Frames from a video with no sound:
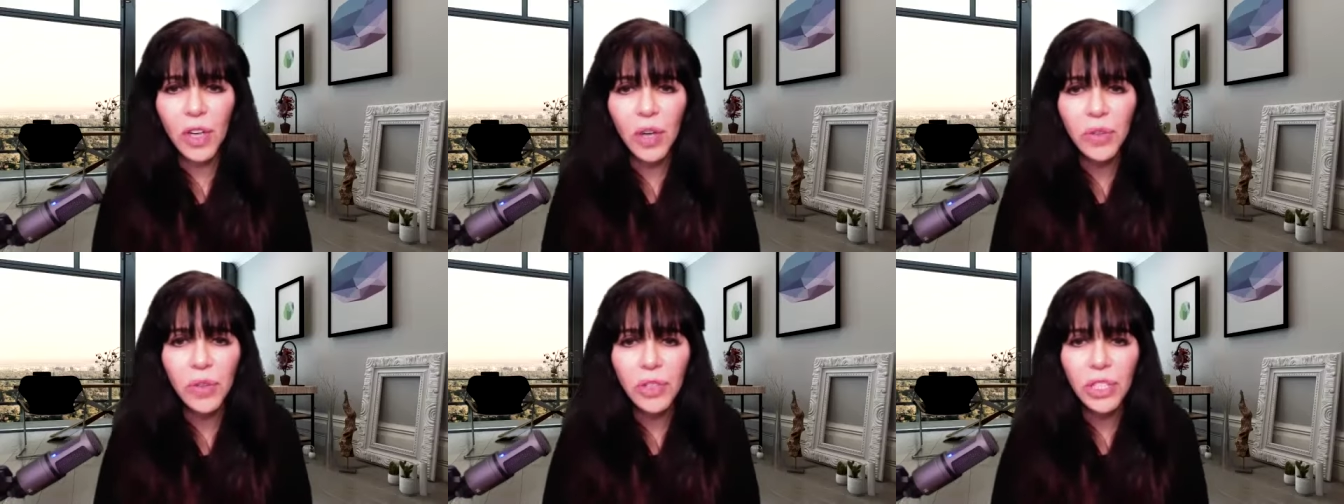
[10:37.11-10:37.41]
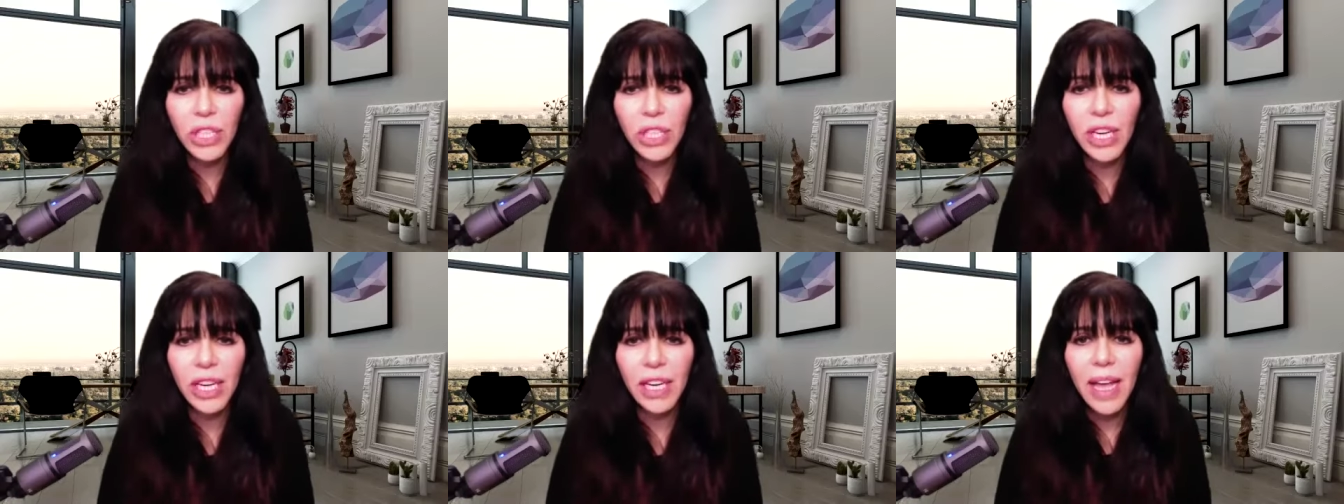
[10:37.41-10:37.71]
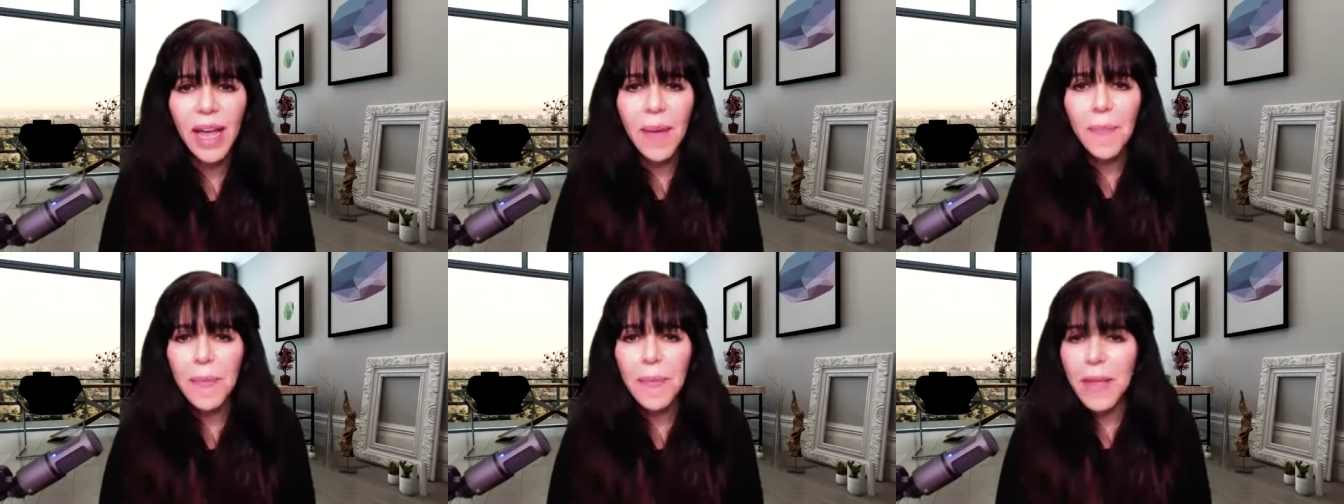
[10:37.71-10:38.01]

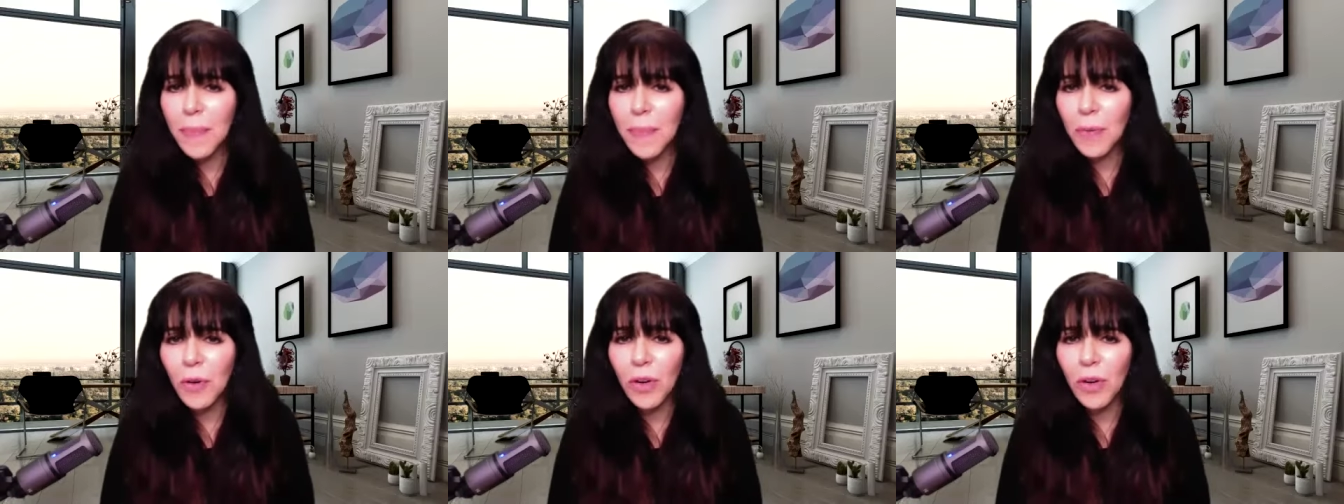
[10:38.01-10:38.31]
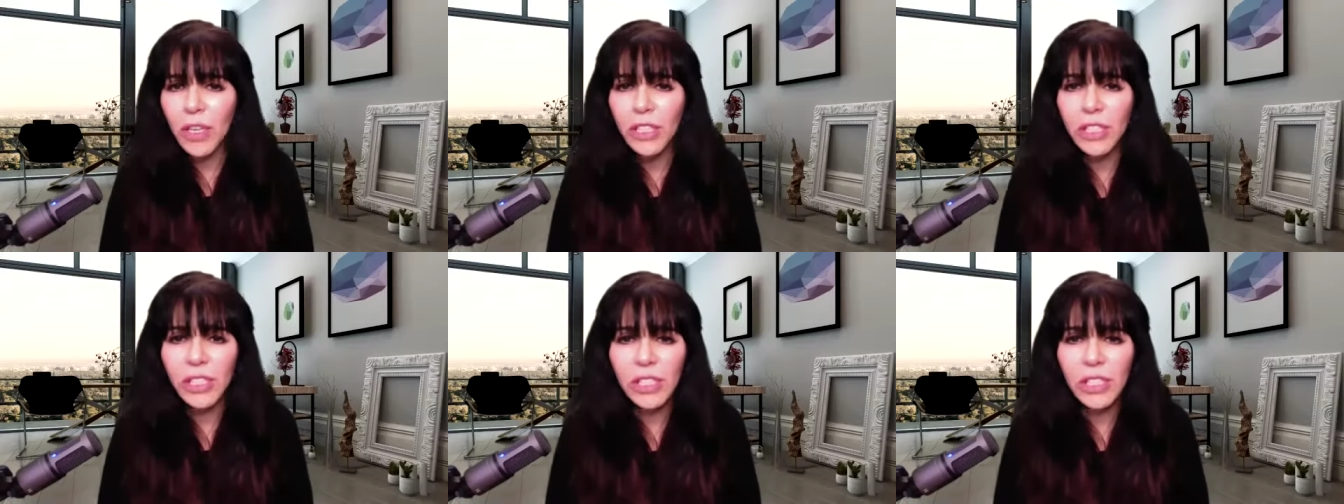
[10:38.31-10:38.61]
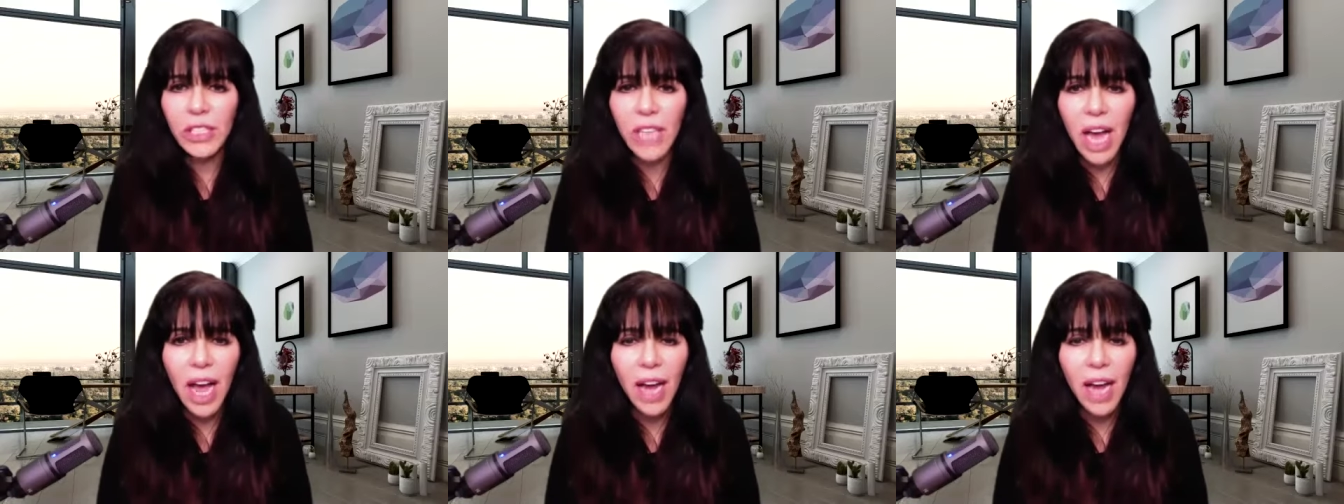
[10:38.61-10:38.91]
coaching. People are
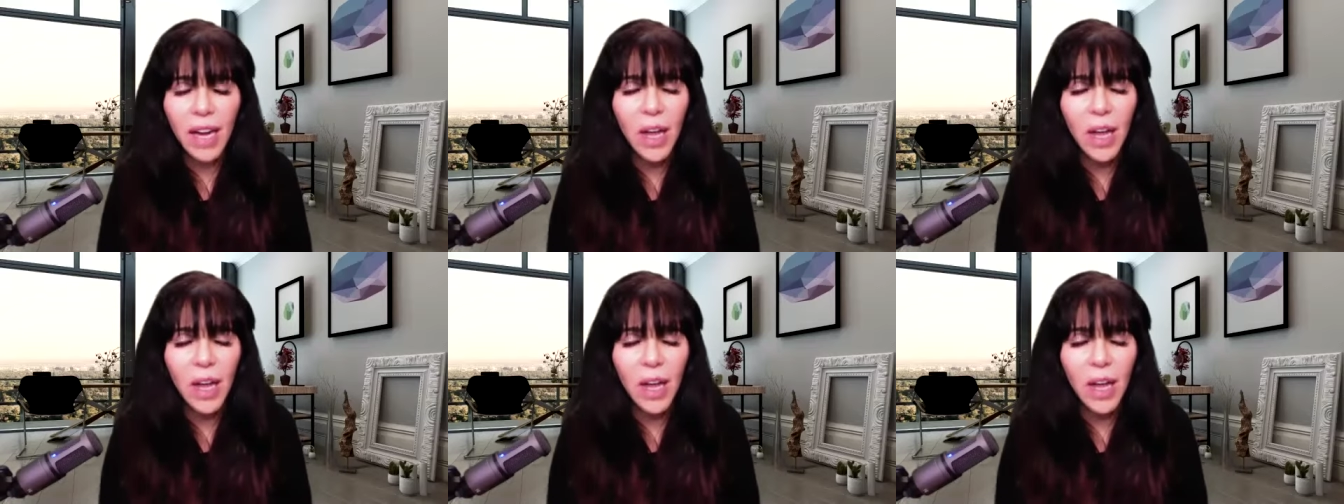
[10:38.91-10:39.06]
stuck.